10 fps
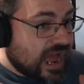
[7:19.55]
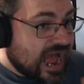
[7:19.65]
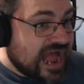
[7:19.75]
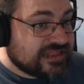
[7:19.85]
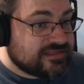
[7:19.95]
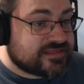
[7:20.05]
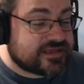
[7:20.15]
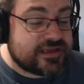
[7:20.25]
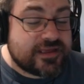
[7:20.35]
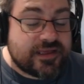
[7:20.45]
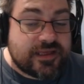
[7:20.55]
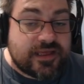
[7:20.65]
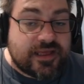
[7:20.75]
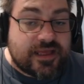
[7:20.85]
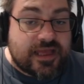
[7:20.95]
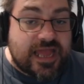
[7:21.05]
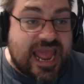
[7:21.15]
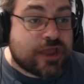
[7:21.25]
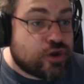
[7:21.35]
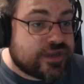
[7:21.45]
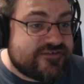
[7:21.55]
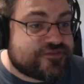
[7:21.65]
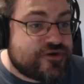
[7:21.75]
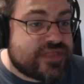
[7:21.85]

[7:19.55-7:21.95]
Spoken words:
And it could live through